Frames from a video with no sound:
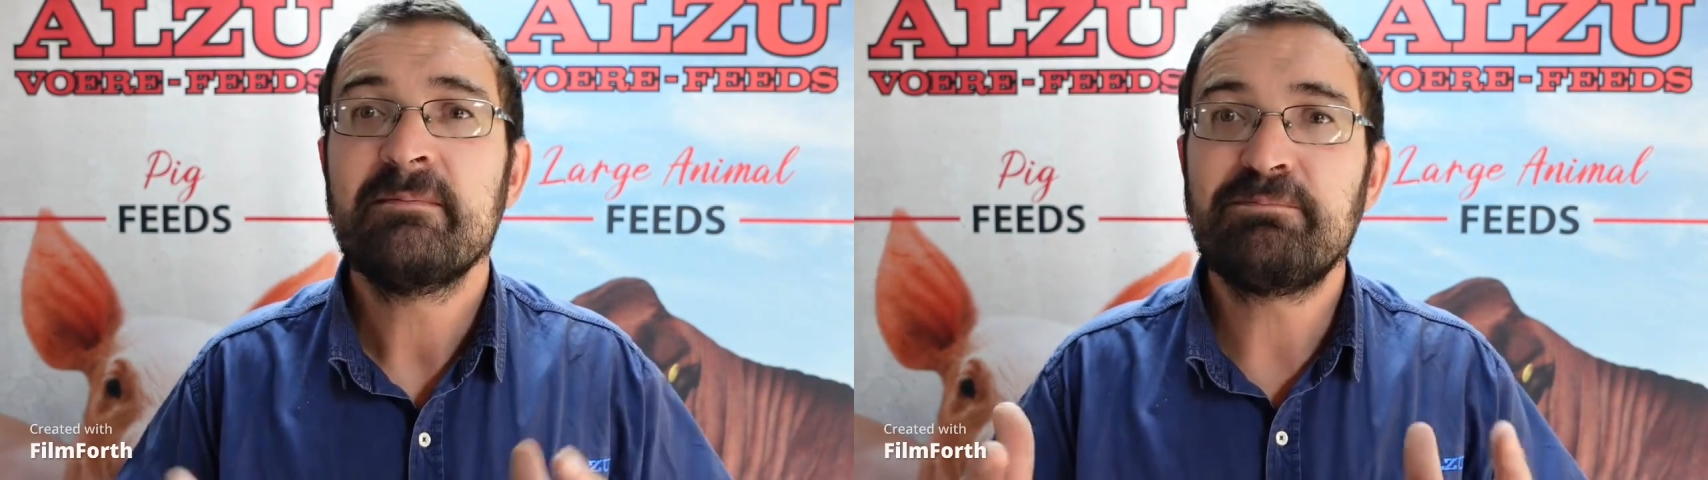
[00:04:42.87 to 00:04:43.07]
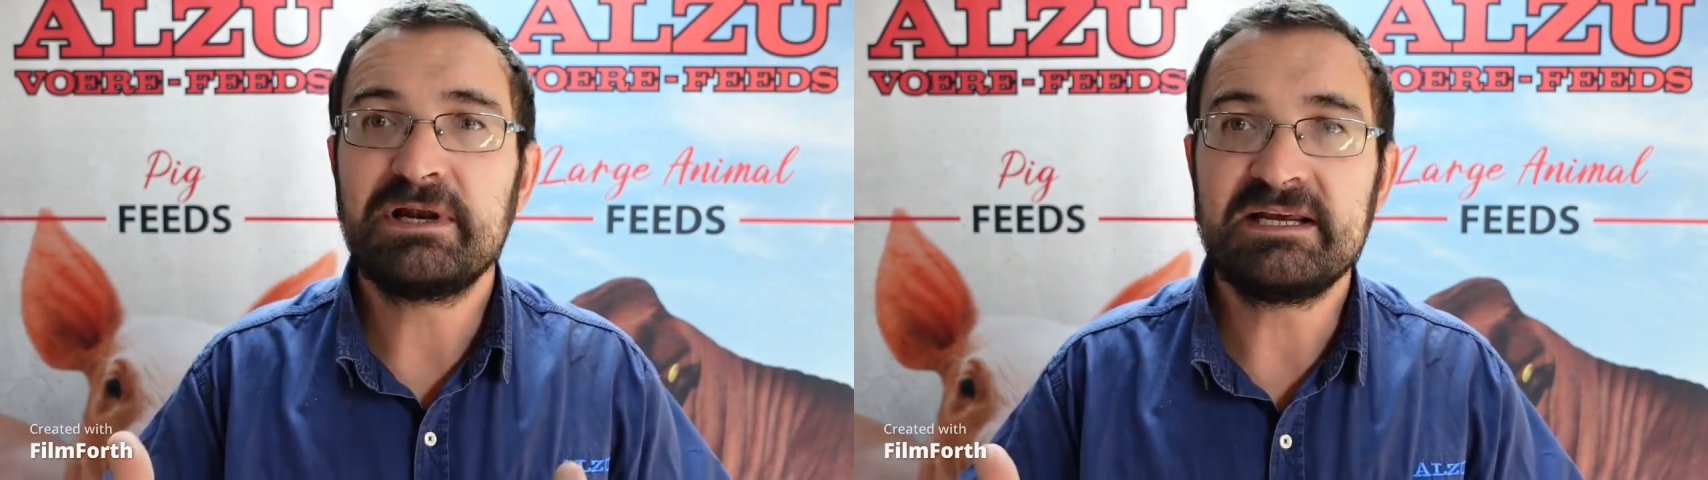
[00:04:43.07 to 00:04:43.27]

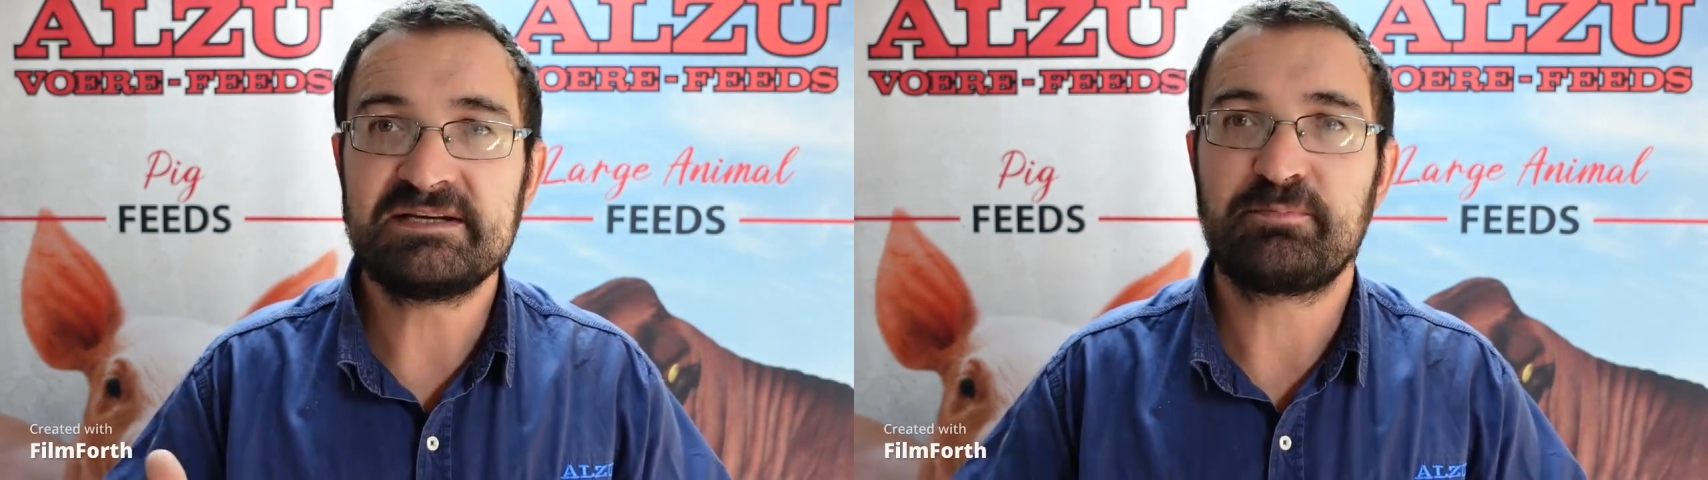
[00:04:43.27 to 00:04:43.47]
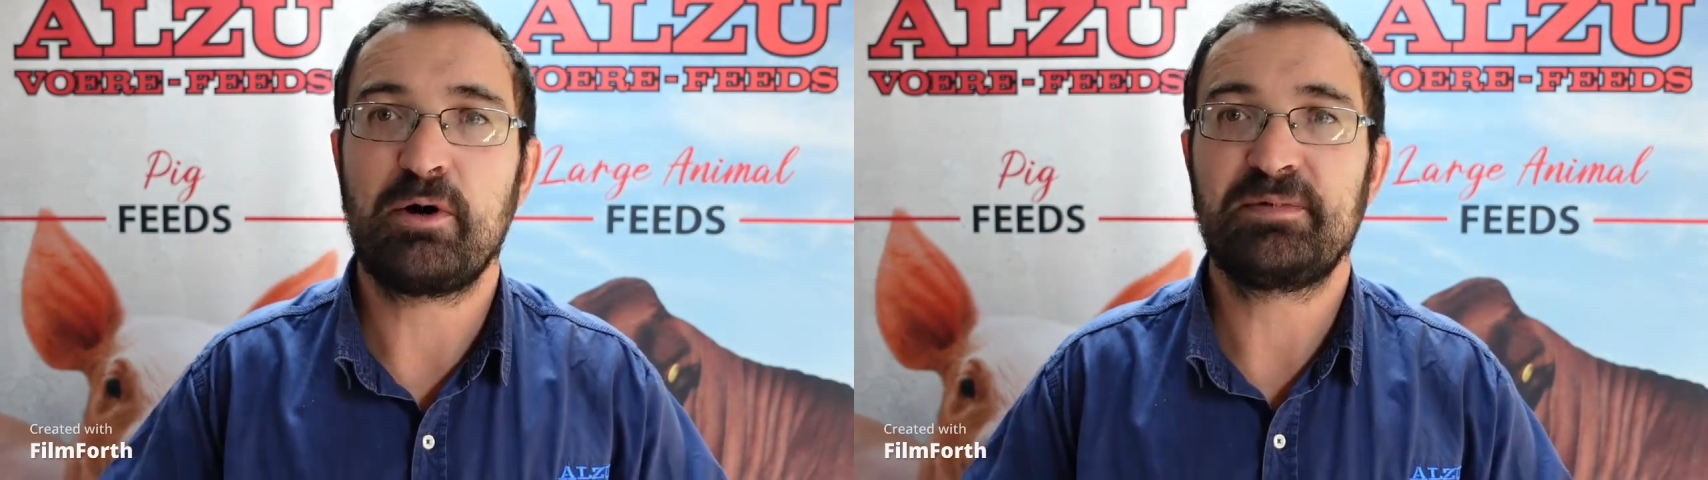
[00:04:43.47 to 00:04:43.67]

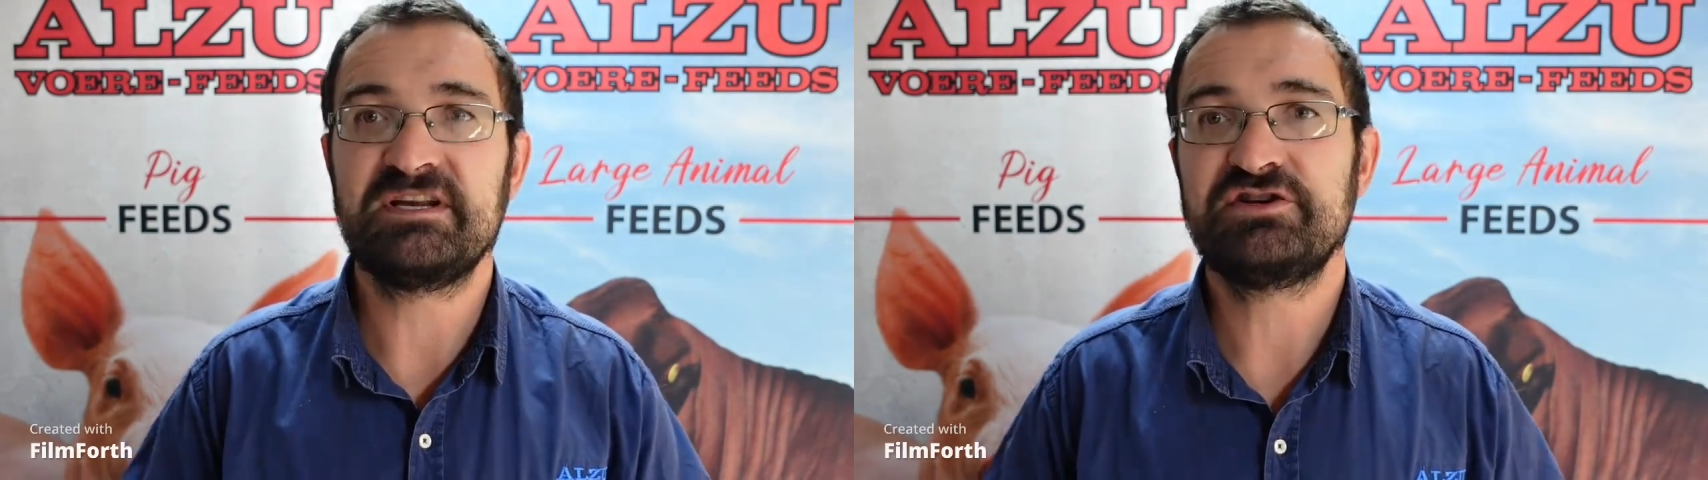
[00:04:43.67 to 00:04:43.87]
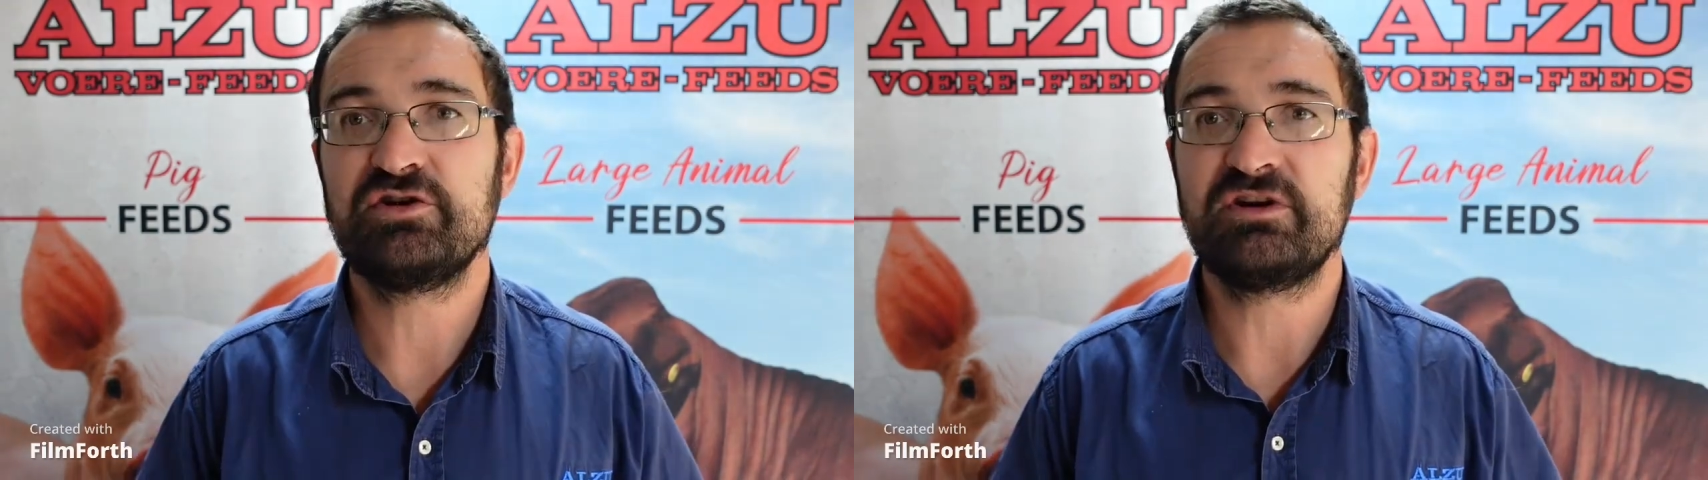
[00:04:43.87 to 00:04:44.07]
please pop
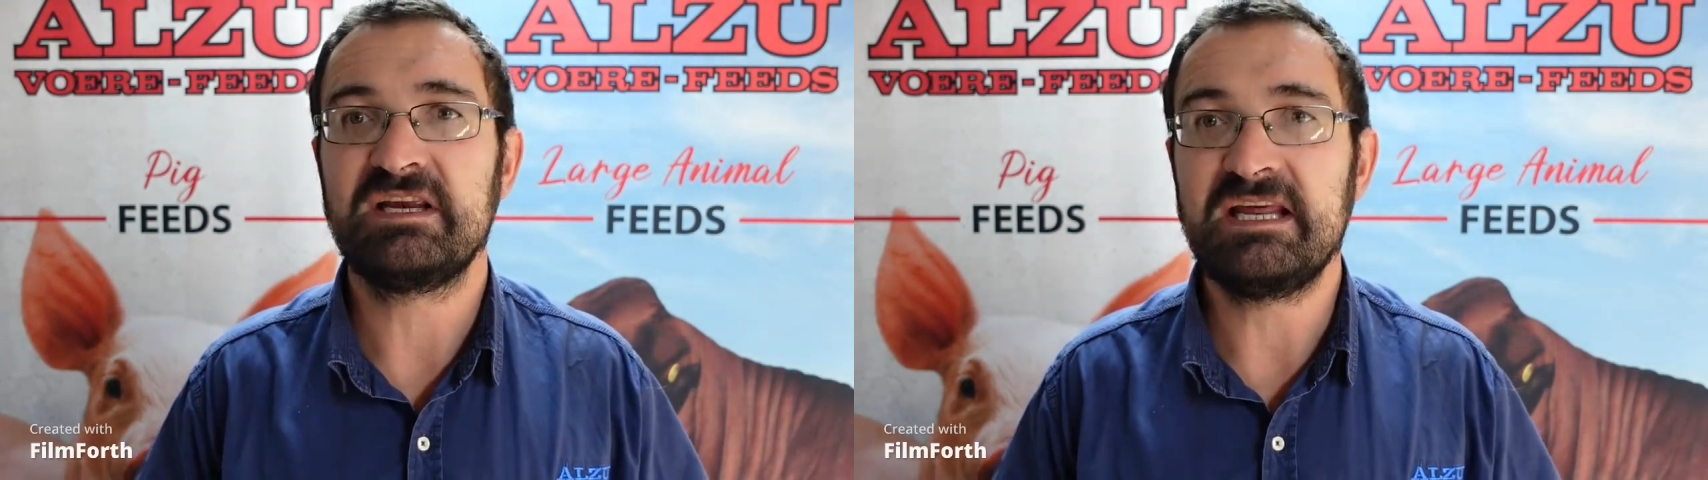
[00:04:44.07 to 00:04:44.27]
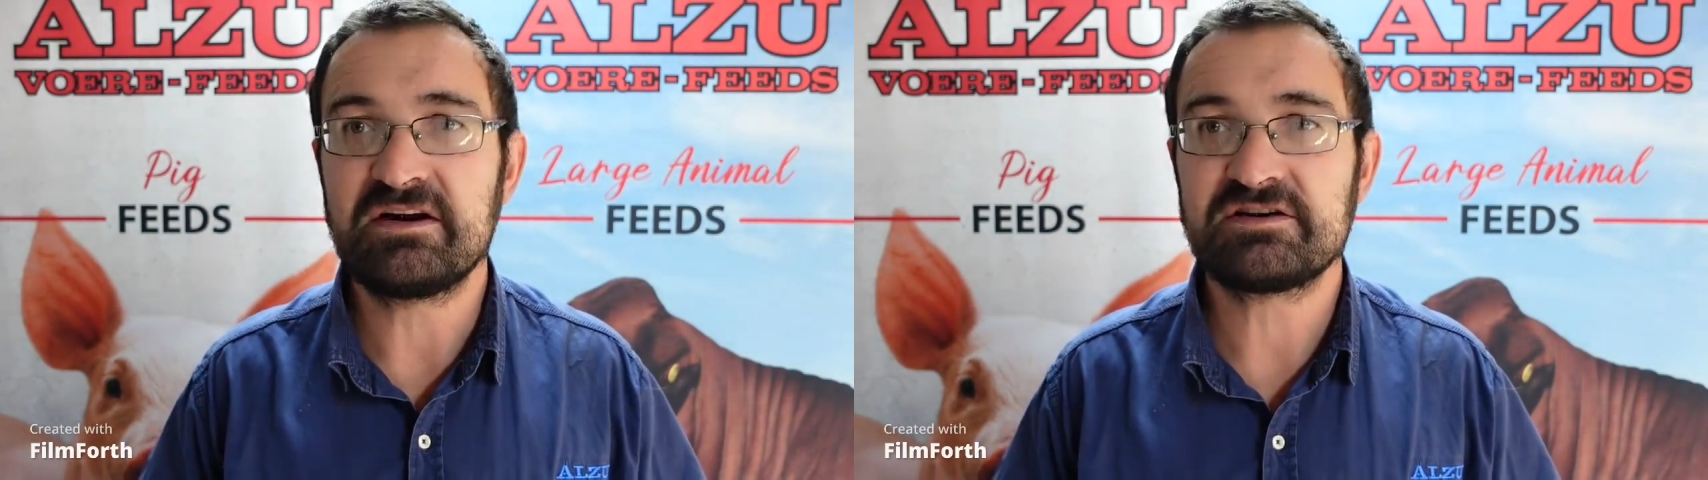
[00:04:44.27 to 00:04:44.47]
into your
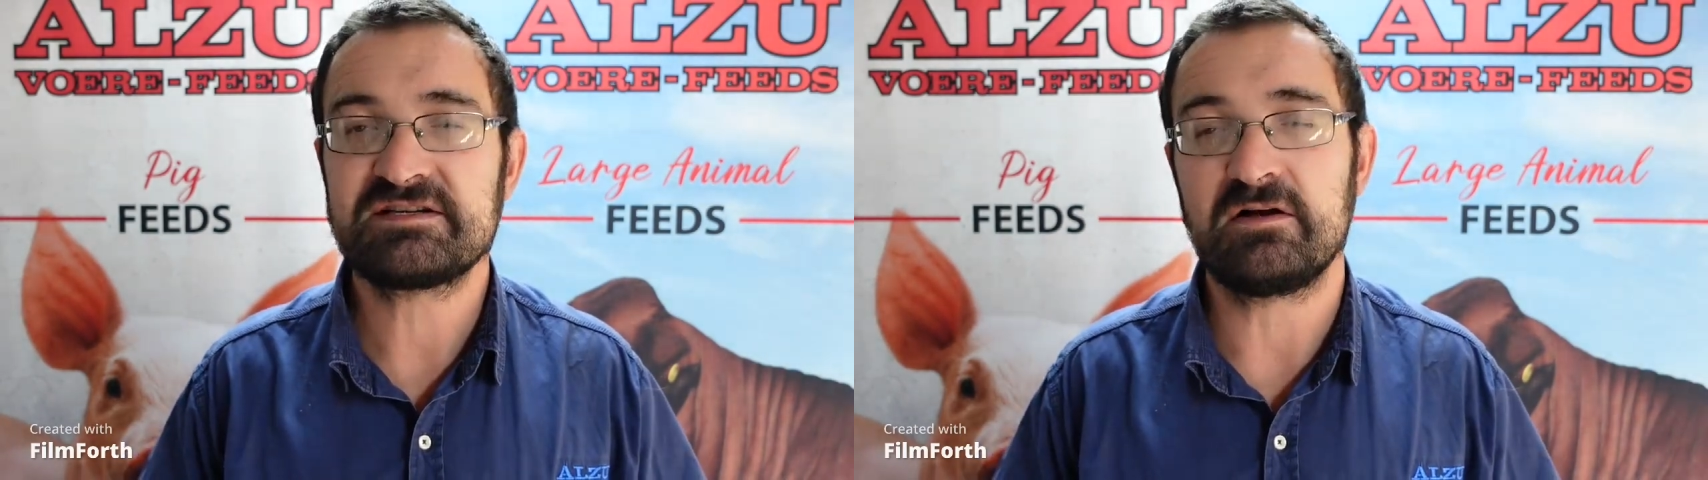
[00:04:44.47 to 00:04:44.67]
nearest